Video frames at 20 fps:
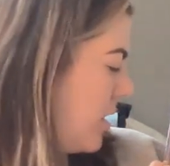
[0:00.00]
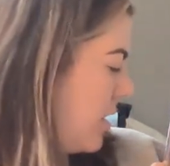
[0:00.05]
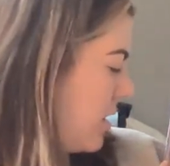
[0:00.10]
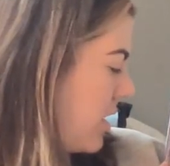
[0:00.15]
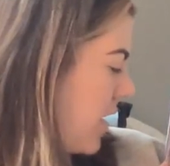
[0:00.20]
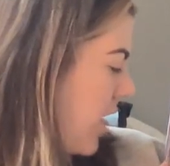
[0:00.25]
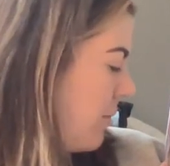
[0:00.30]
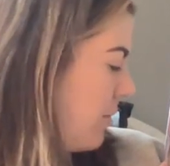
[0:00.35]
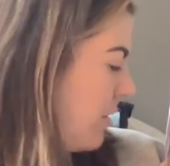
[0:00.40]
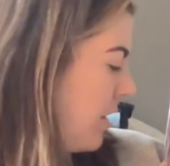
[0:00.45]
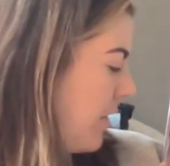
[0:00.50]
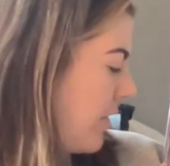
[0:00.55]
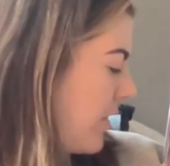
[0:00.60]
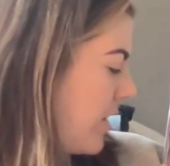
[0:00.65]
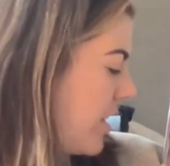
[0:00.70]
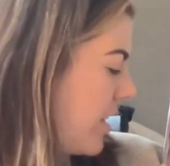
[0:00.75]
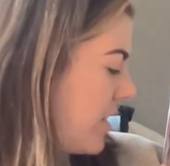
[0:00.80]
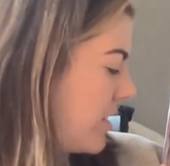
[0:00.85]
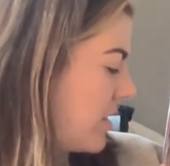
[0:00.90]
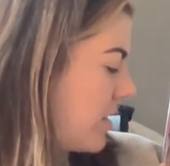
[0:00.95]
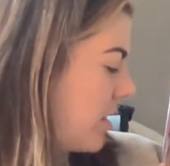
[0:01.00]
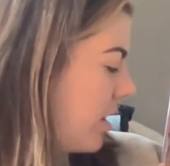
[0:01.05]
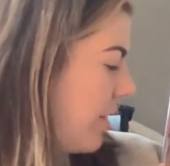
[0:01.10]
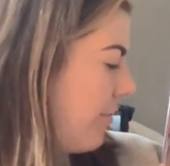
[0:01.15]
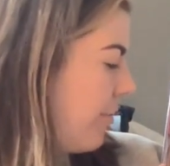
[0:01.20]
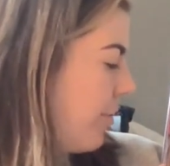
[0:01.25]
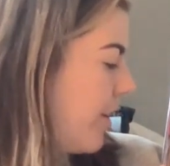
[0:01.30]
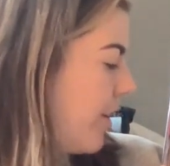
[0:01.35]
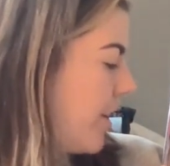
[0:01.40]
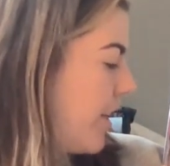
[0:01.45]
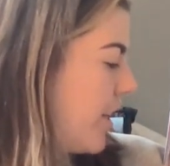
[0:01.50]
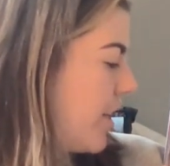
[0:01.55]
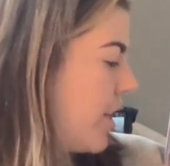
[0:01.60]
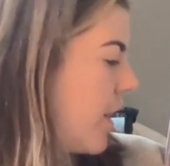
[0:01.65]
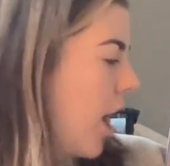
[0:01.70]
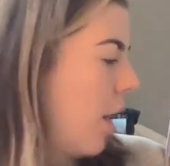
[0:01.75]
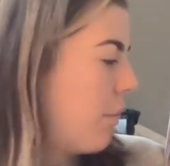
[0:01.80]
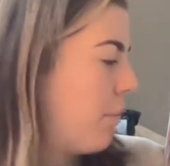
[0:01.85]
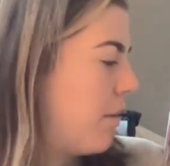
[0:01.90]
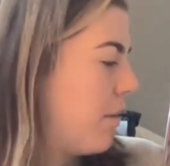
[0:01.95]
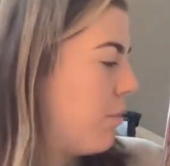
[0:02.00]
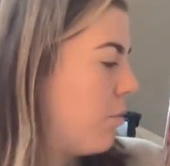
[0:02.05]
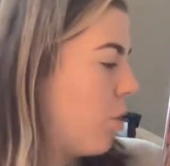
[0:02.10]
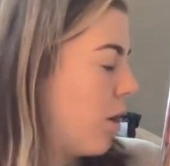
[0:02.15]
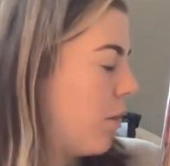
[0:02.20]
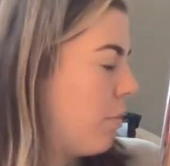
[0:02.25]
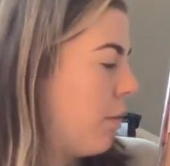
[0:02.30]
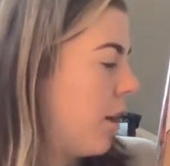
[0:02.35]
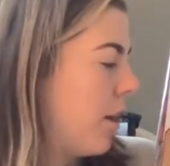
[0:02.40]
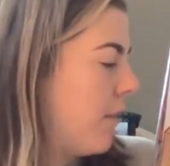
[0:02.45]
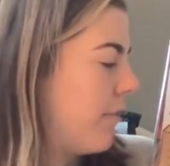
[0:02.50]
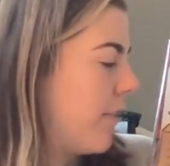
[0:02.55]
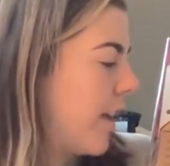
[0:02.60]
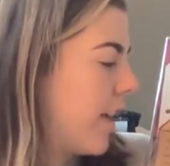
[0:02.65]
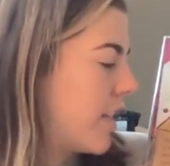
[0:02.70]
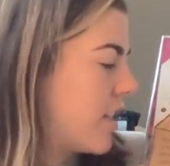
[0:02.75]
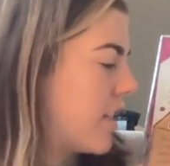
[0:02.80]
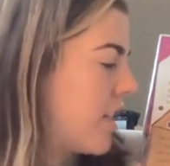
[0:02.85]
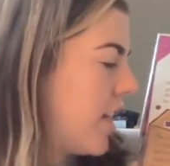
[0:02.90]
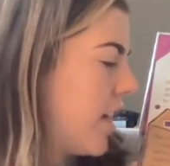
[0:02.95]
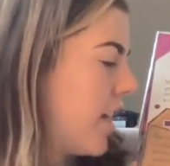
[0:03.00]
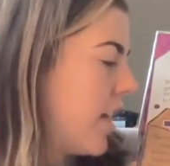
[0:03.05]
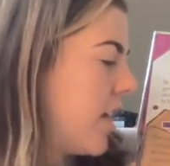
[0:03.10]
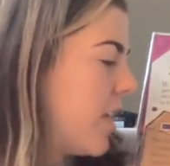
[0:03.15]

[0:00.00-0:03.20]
The timing of today's delivery could not be more perfect.